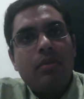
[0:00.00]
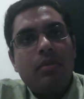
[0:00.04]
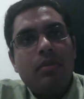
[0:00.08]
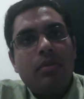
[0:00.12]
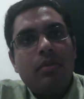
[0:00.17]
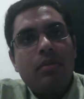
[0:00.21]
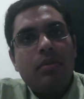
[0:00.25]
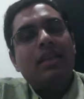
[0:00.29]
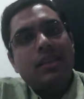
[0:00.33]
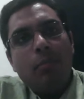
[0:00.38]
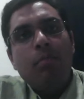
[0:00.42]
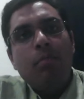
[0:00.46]
at
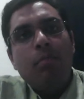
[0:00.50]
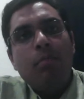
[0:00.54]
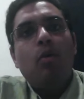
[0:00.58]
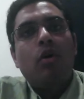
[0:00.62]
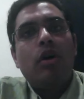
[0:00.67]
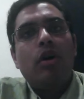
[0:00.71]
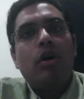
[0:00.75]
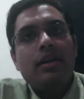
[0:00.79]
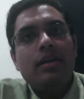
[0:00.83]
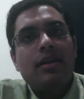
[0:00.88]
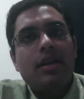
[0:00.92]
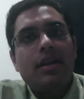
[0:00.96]
some
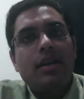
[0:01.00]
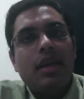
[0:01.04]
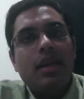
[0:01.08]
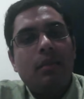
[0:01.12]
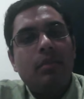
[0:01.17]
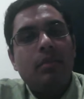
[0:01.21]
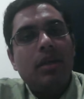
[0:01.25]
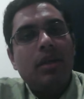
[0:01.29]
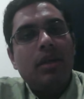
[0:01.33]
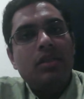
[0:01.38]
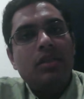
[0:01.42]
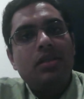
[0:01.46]
point in
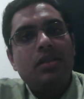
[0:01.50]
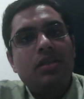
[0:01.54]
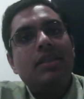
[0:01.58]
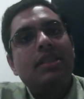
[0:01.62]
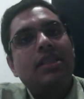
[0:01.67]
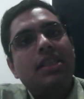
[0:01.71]
time in history,